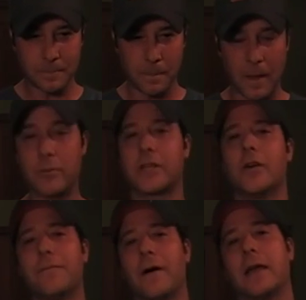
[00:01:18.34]
It was a
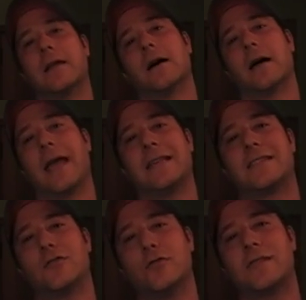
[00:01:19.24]
good fight.
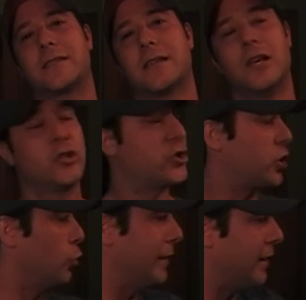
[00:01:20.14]
Jesus
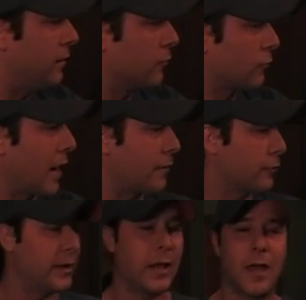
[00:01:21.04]
Chuy
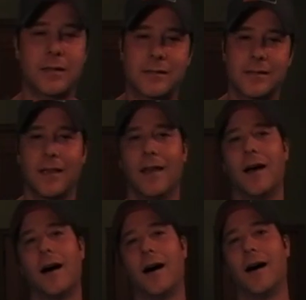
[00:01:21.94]
Rodriguez
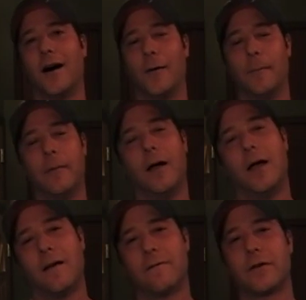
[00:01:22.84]

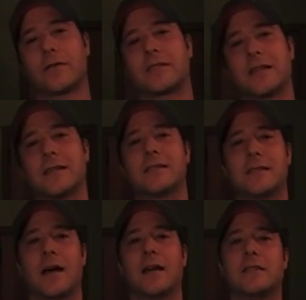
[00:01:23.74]
versus
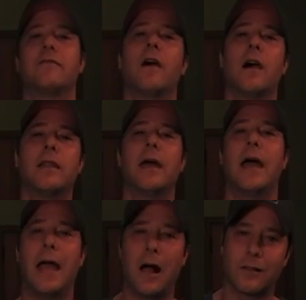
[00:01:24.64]
Devon
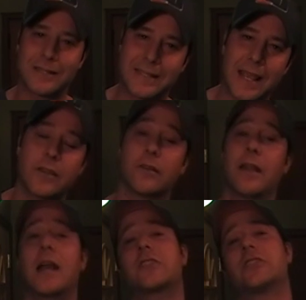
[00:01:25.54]
Alexander. And
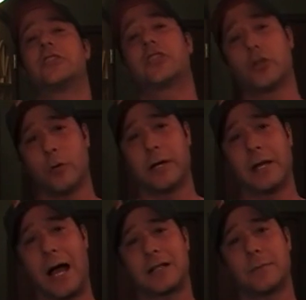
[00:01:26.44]
actually, Chuy
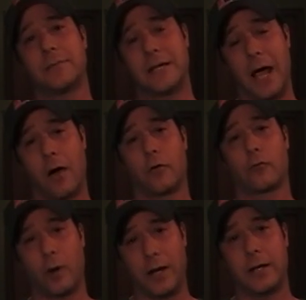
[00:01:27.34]
knocked him down
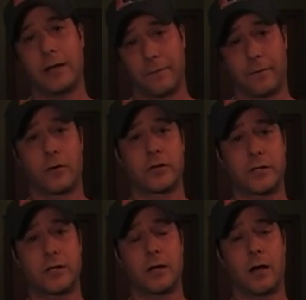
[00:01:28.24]
right in the
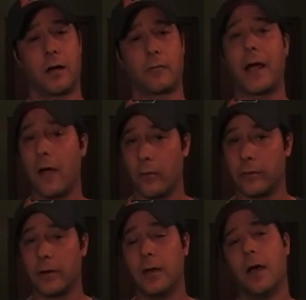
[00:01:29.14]
first round.
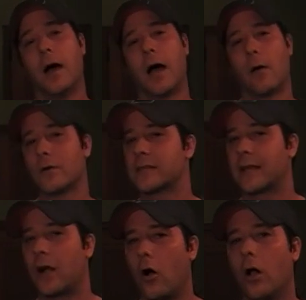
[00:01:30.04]
It
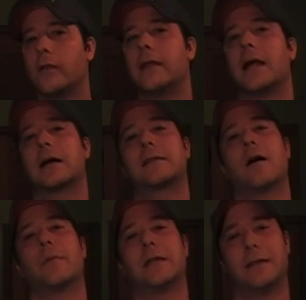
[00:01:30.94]
wasn't called a
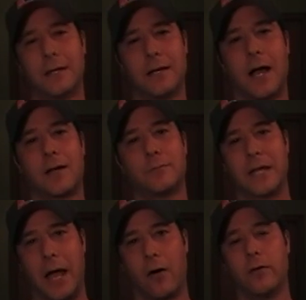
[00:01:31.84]
knockdown, but he did knock him
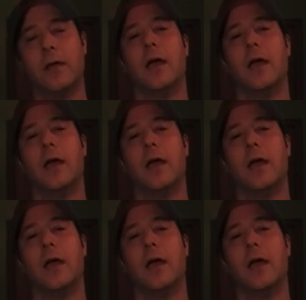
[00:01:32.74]
down.